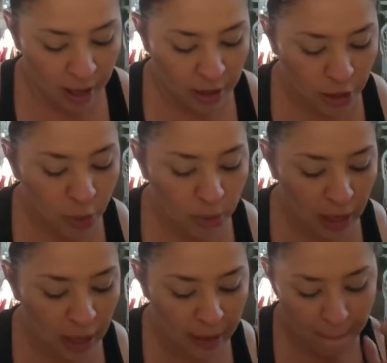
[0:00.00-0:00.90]

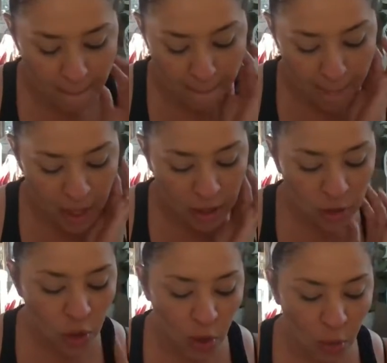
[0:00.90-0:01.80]

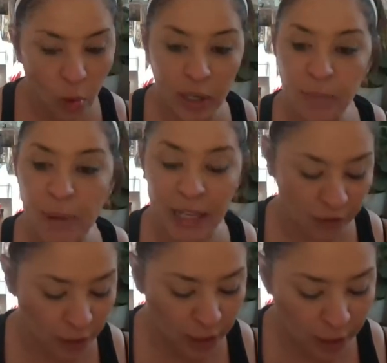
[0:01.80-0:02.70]
Do what works best
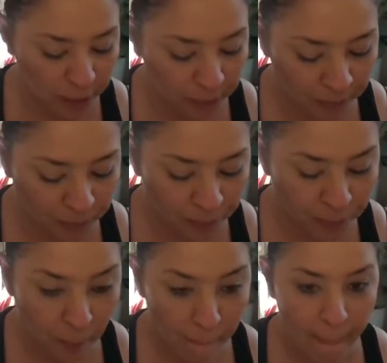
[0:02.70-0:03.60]
for you
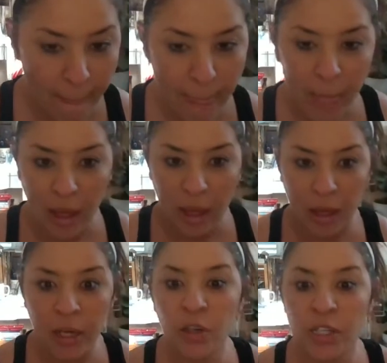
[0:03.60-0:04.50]

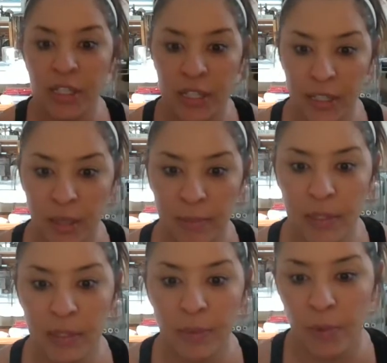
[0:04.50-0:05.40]
in your systems.
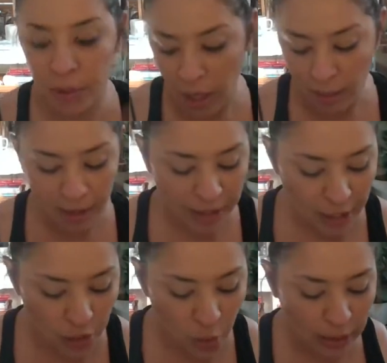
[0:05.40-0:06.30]
We'll talk about that
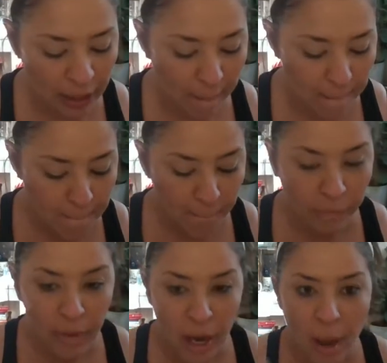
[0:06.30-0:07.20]
shortly.
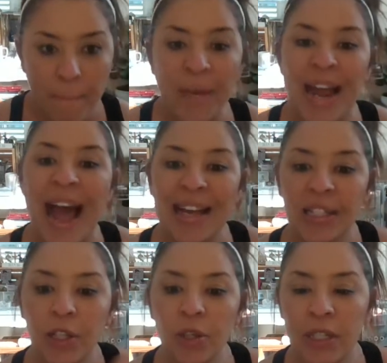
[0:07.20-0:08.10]
But
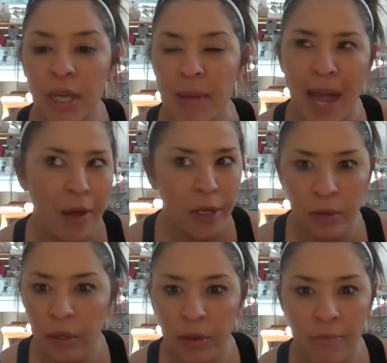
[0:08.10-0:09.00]
ask your teamie, how do
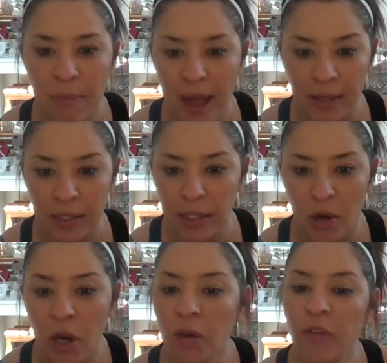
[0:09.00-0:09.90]
you learn best?
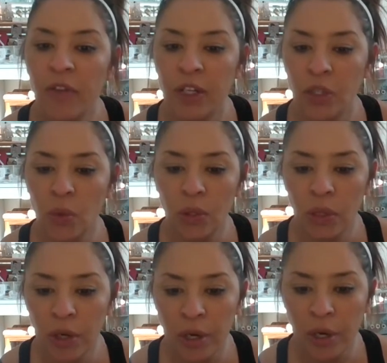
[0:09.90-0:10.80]
Are you a visual
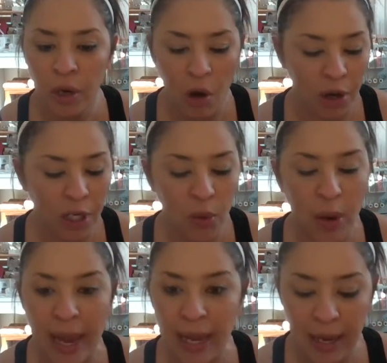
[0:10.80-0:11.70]
learner? Are you
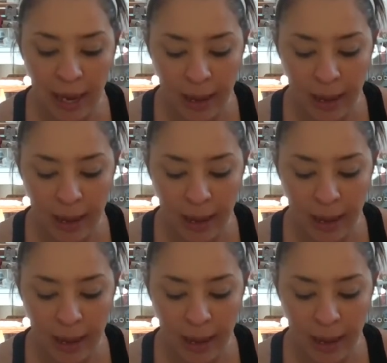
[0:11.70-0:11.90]
a